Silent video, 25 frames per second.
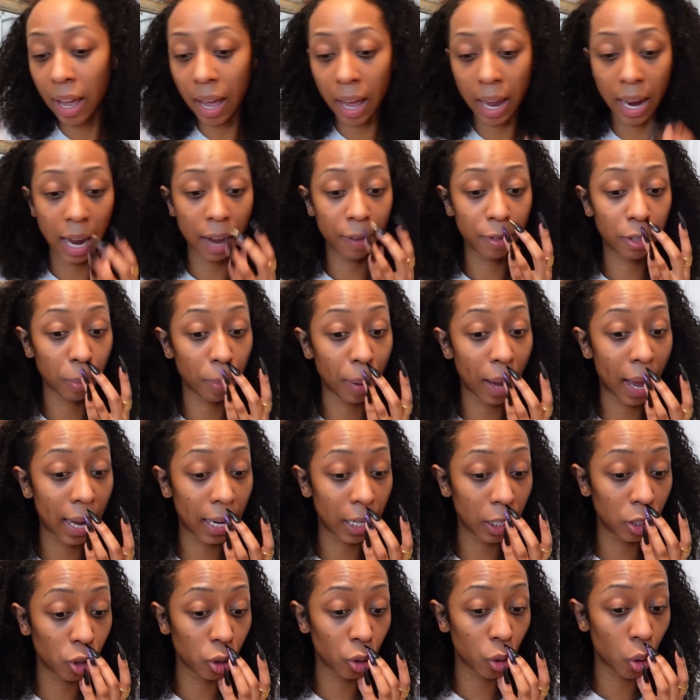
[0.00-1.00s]
I have to
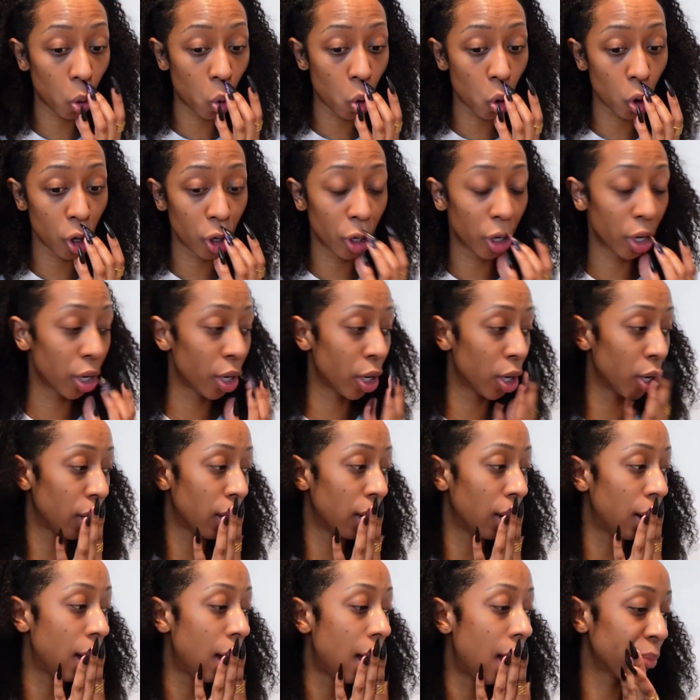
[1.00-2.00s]
package an order.
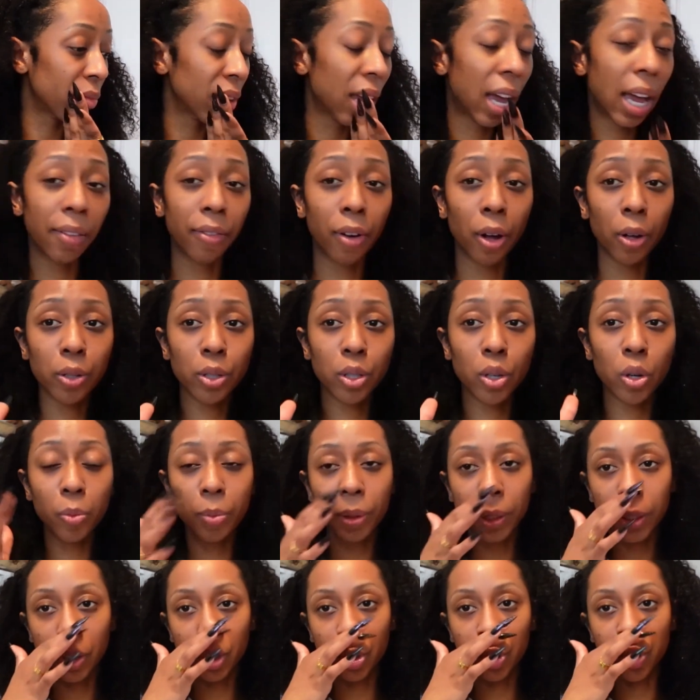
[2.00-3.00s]
I've also
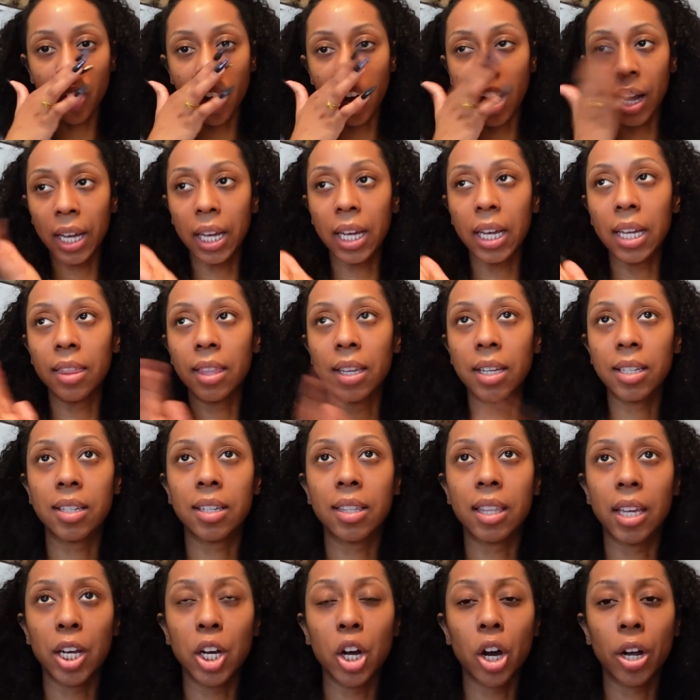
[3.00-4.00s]
been trying this
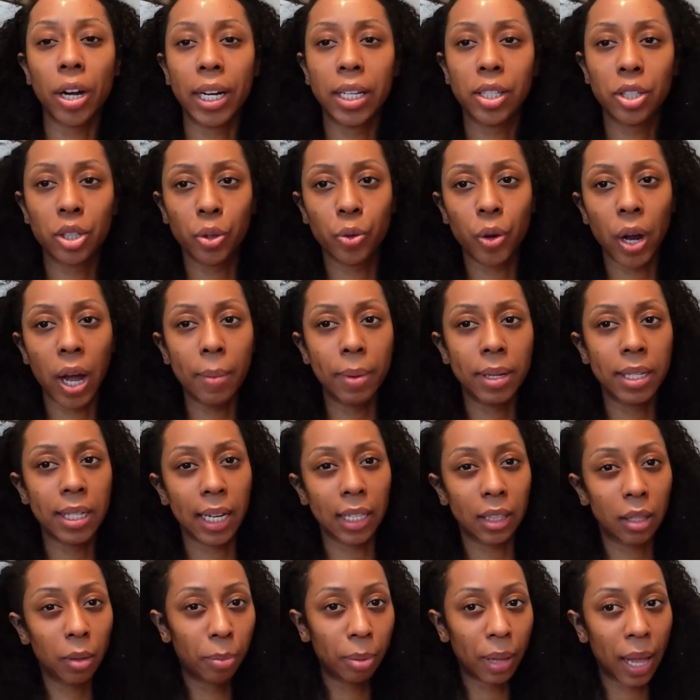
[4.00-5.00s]
thing on Instagram. It's
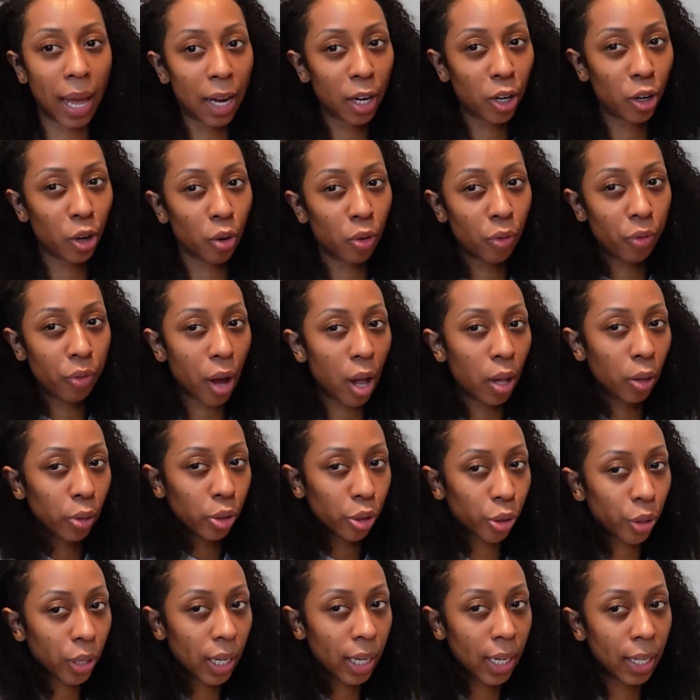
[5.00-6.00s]
like the Black Girl Follow
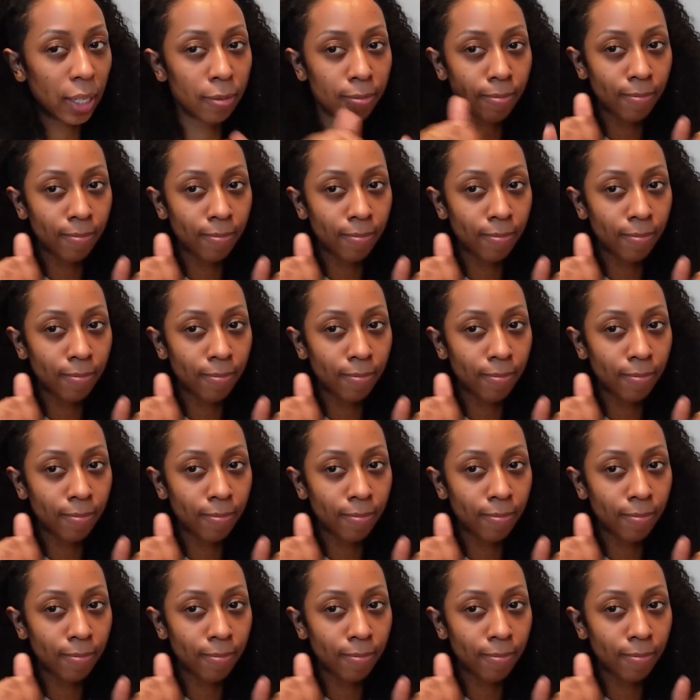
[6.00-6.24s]
Train.